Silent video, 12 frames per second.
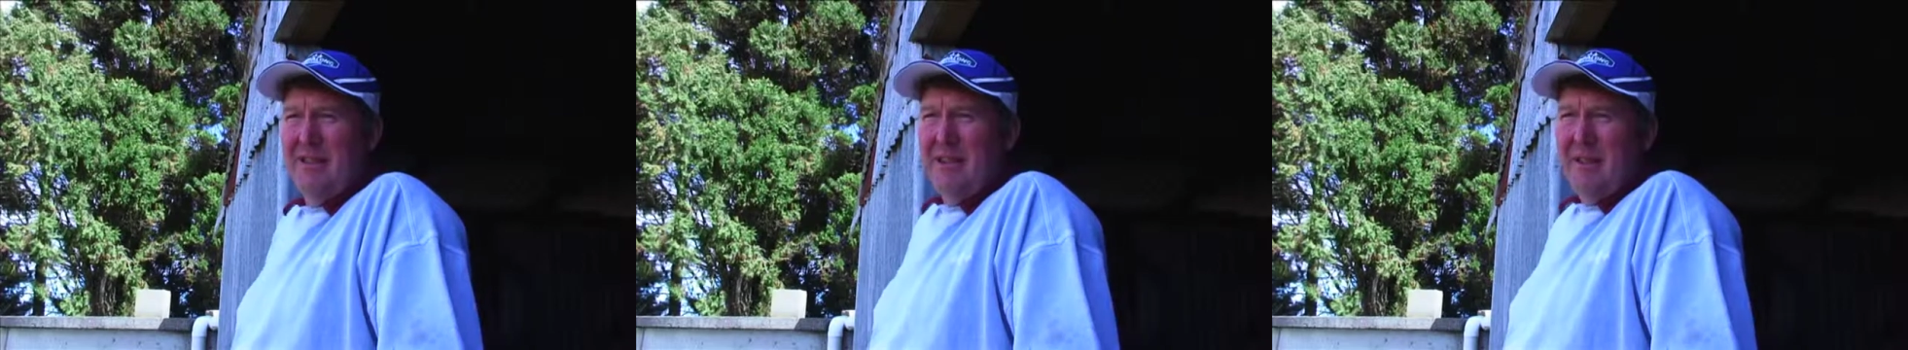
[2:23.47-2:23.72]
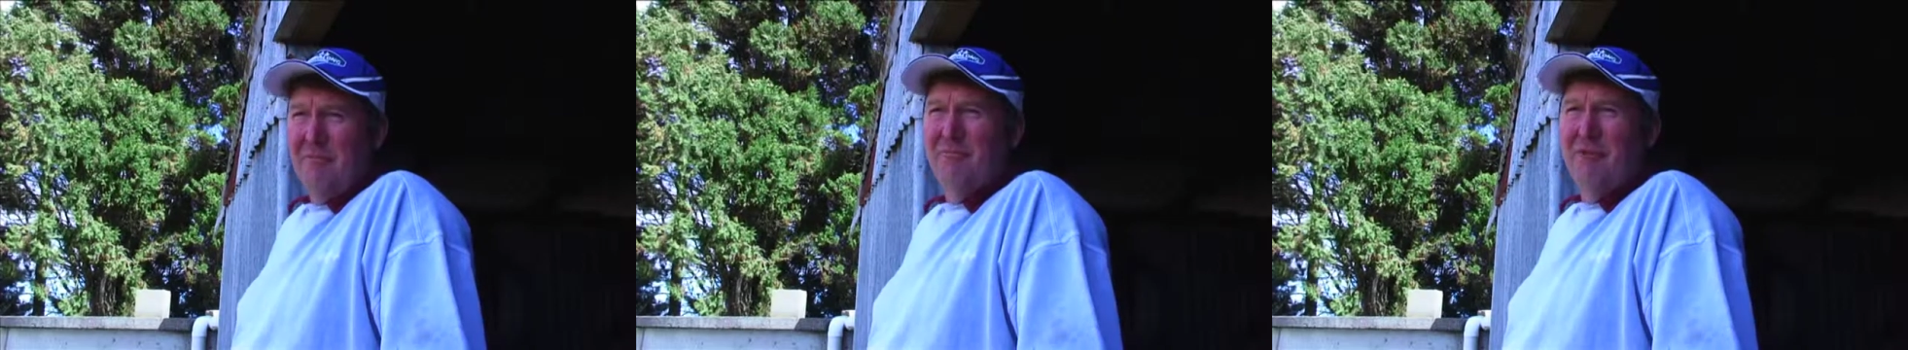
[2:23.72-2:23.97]

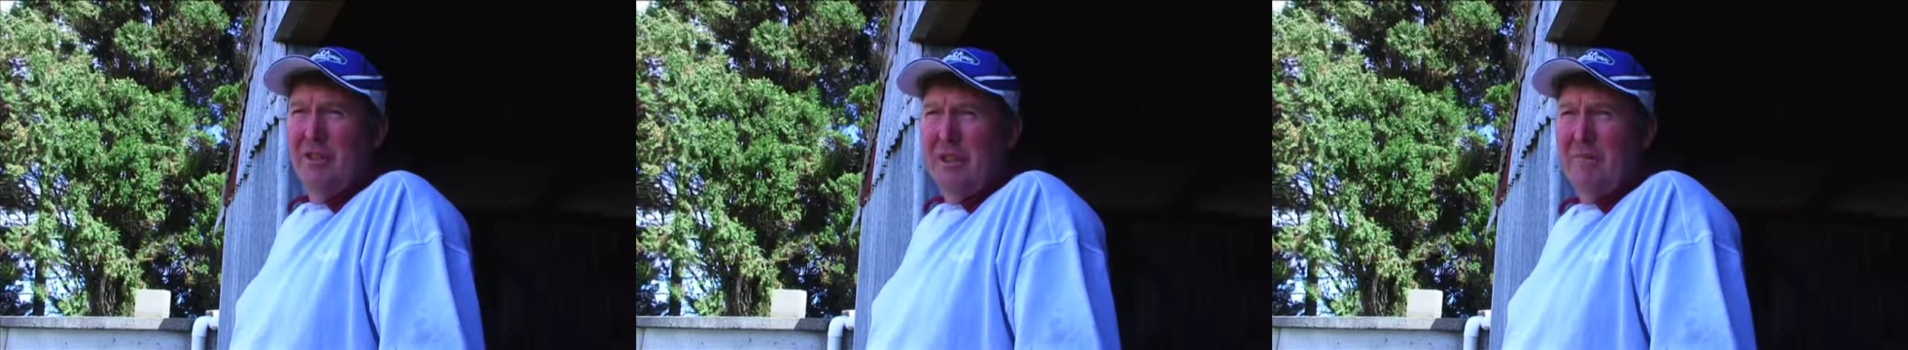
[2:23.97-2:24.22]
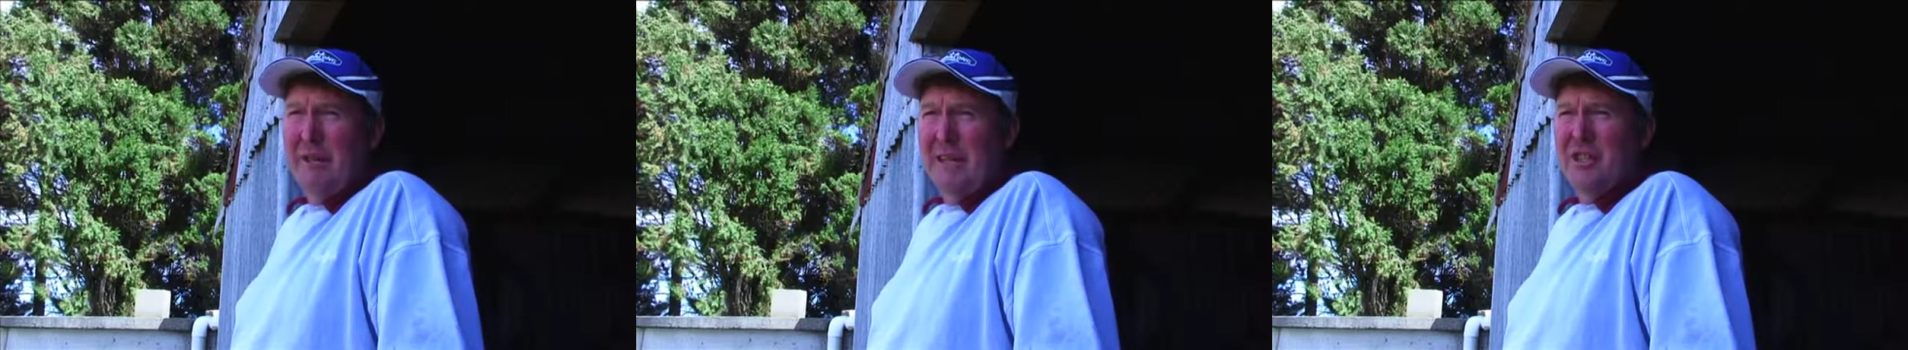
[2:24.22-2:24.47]
had a
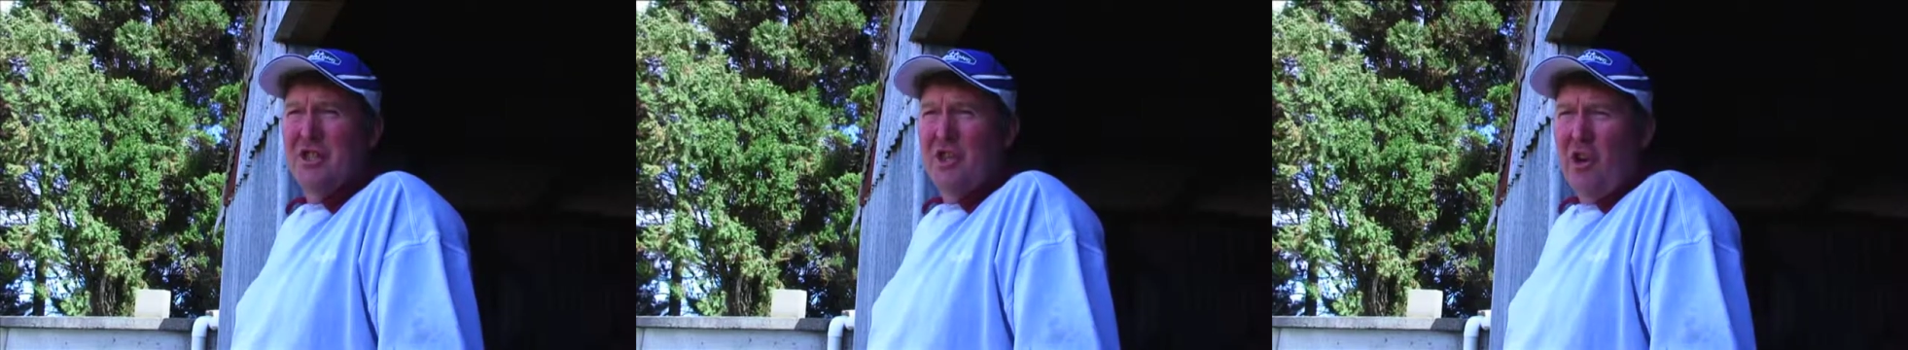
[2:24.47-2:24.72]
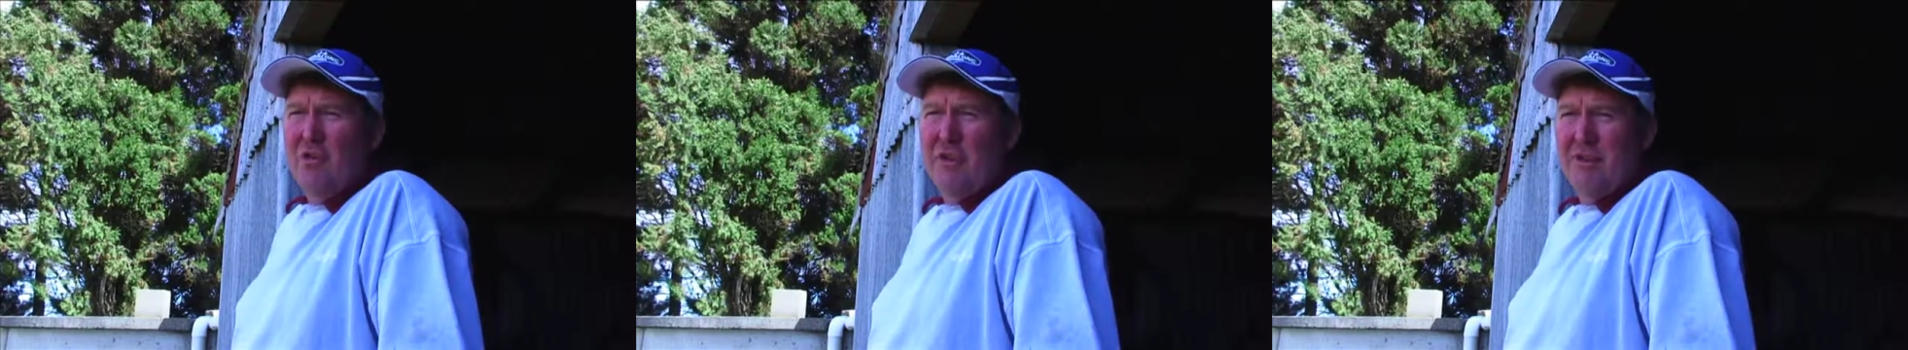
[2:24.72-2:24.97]
really big
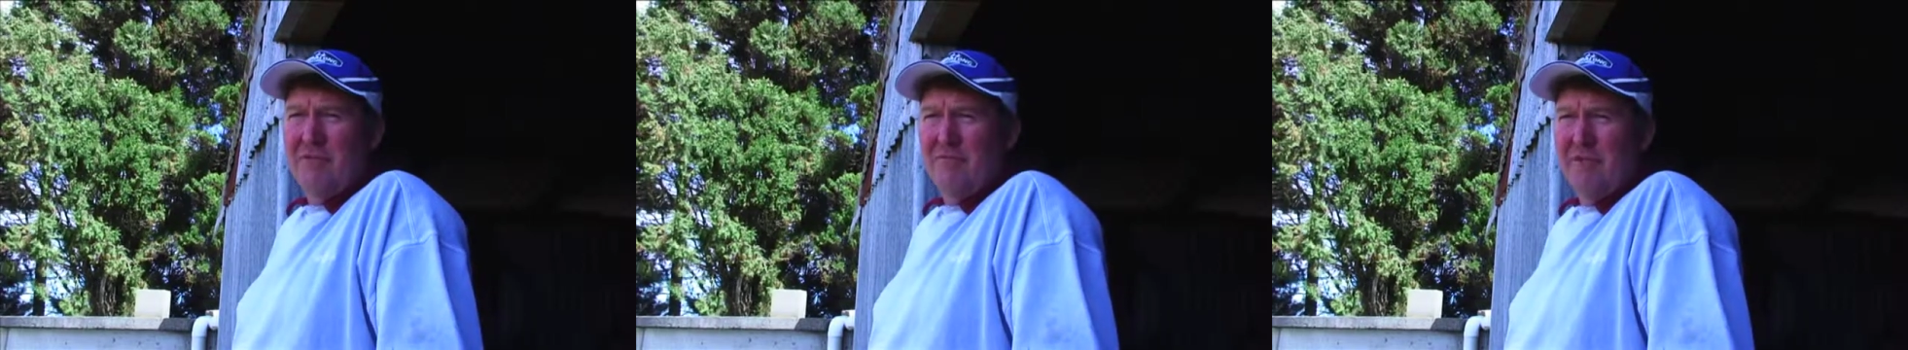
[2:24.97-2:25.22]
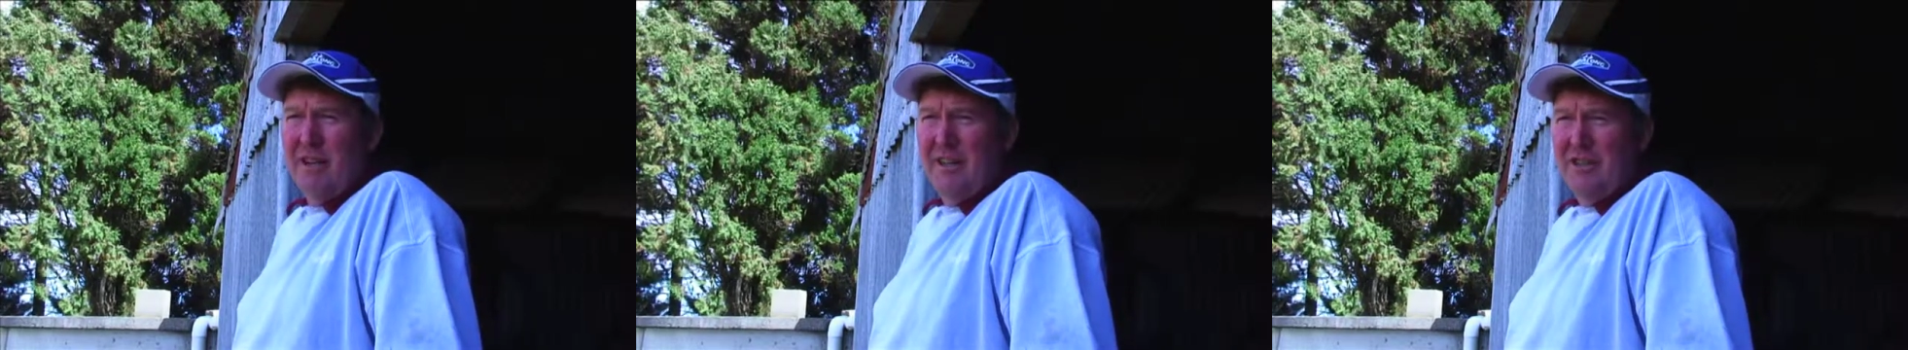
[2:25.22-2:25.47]
soak
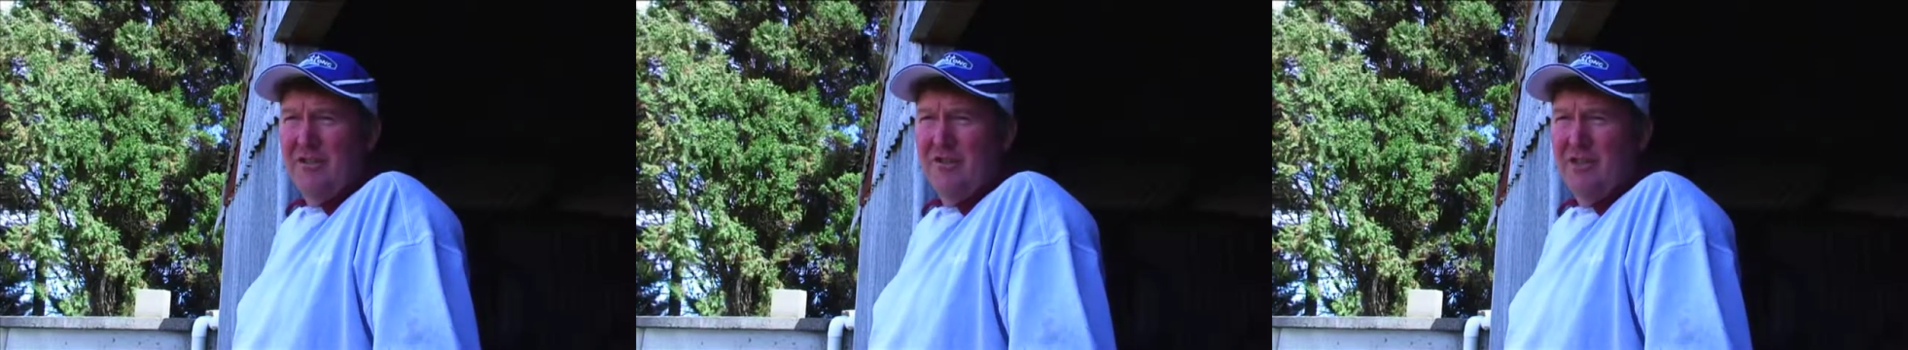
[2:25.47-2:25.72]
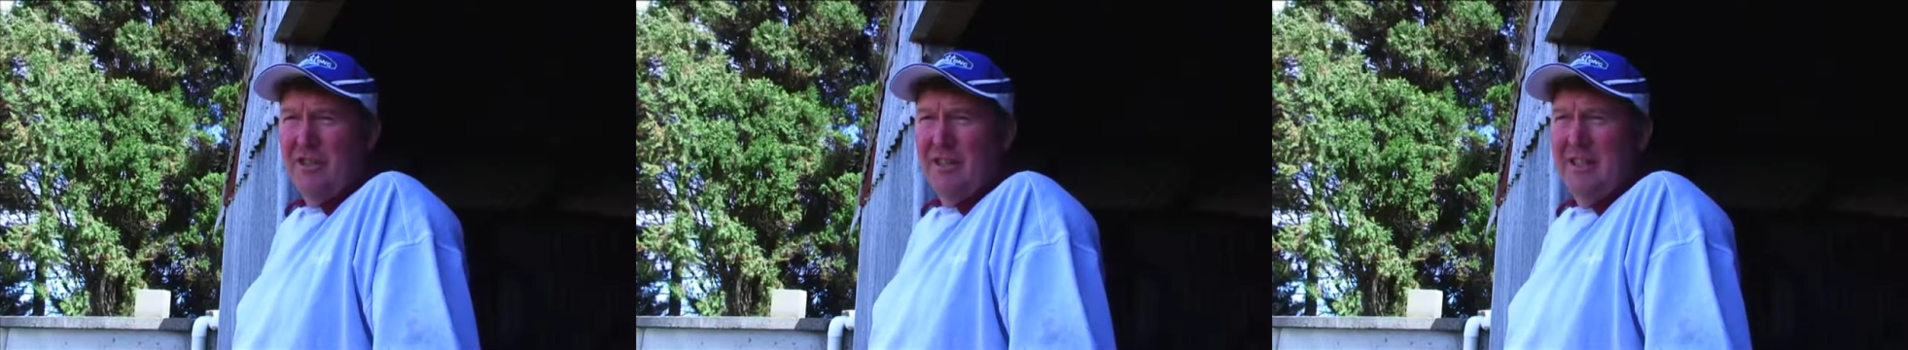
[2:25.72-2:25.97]
running
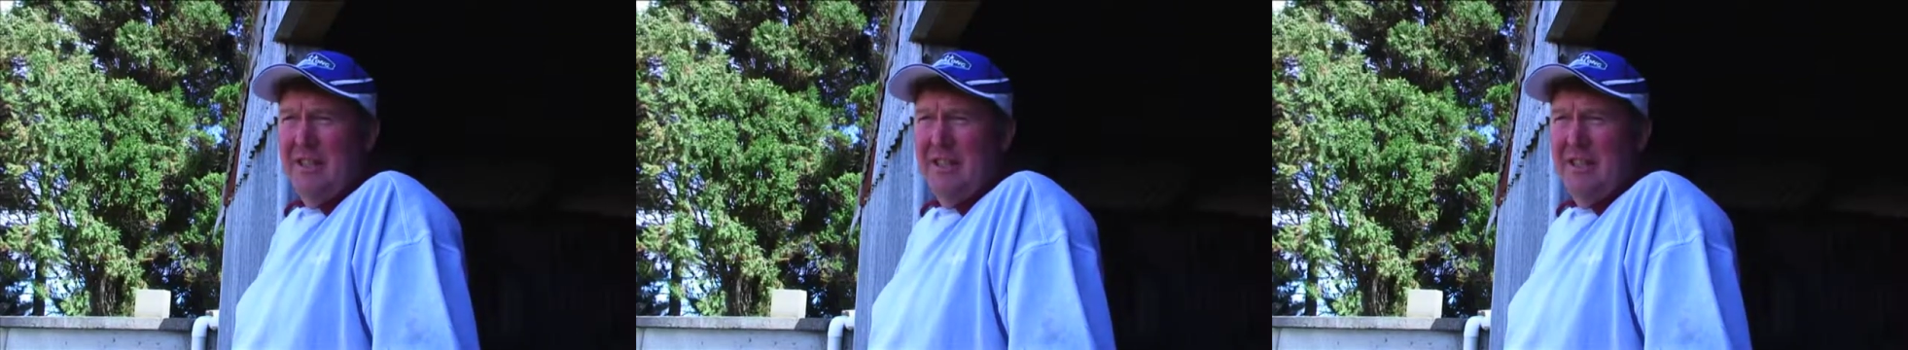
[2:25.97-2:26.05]
through it,